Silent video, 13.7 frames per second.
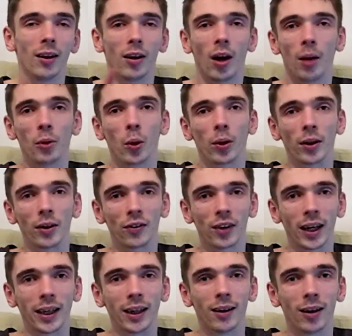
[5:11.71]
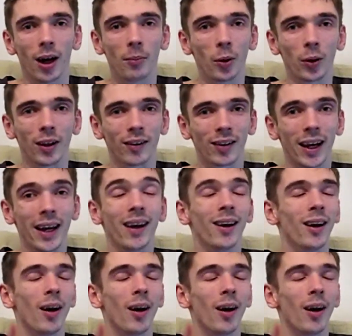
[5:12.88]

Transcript: I'm not going to say it. I'm not going to say it.